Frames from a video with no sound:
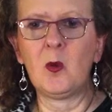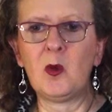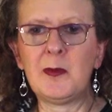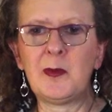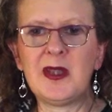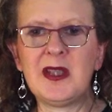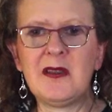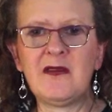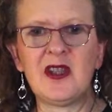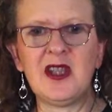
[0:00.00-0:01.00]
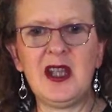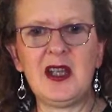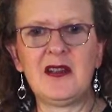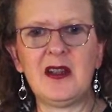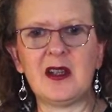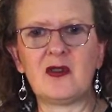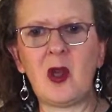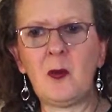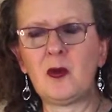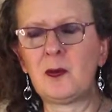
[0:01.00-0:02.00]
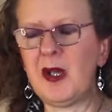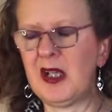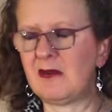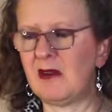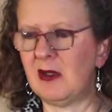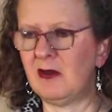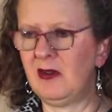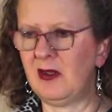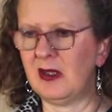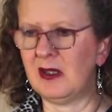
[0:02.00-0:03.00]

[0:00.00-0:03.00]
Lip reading: We believe that he had a troubled background.